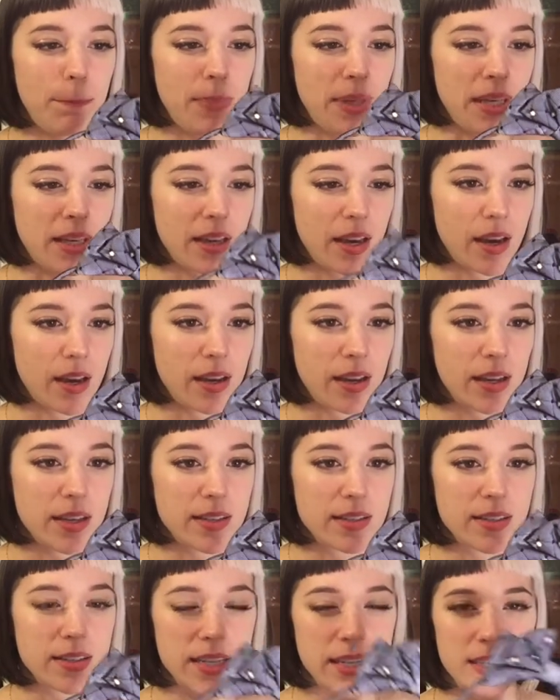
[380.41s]

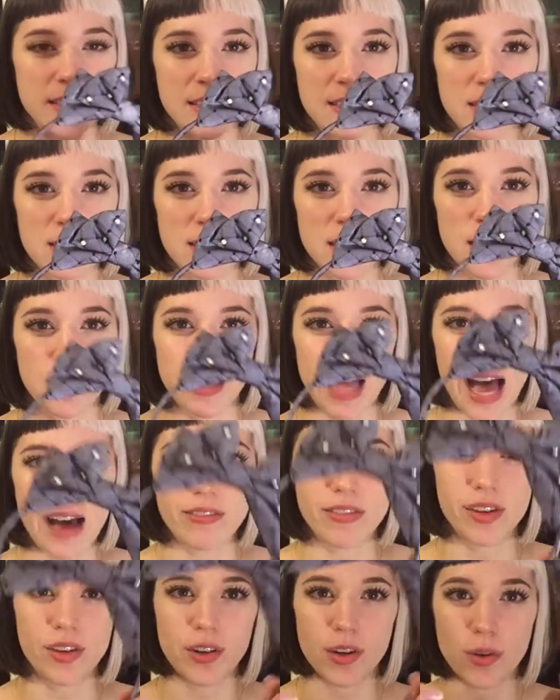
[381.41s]
because it's the
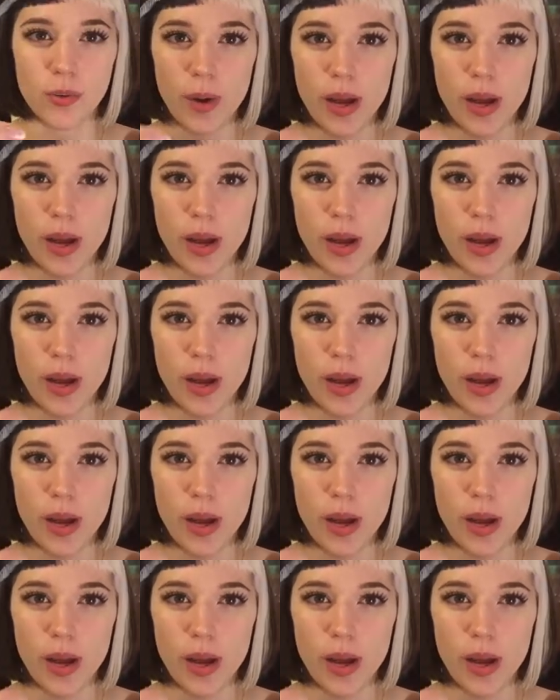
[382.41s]
lavender